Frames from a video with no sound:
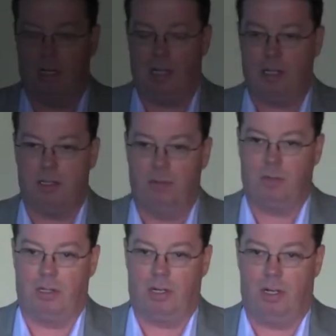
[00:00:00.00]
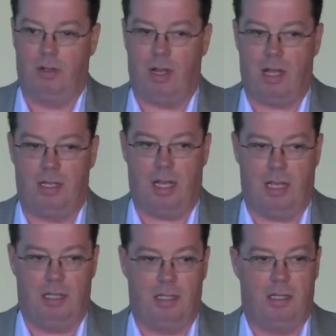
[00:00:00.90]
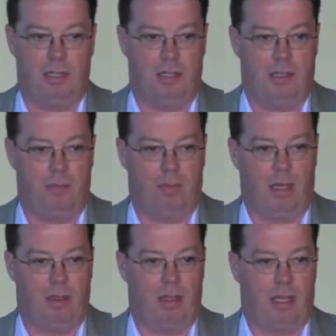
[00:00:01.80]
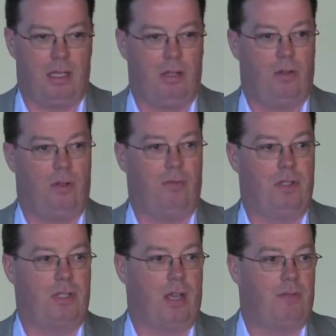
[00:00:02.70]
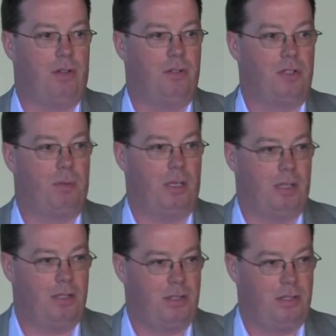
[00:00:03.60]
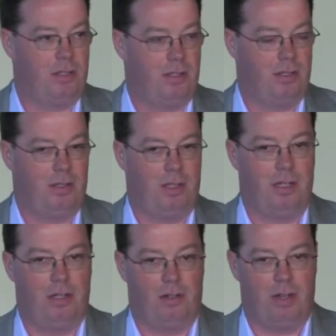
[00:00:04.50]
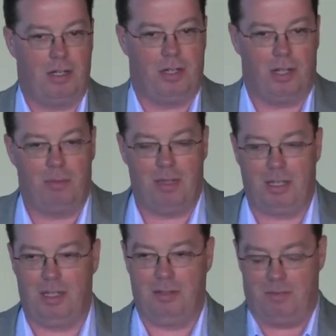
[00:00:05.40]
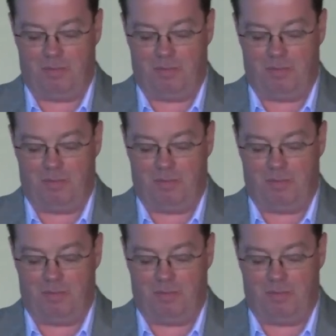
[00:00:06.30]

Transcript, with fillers: I'd like to conclude our day by thanking all of this afternoon's speakers. They did a great job, thank you.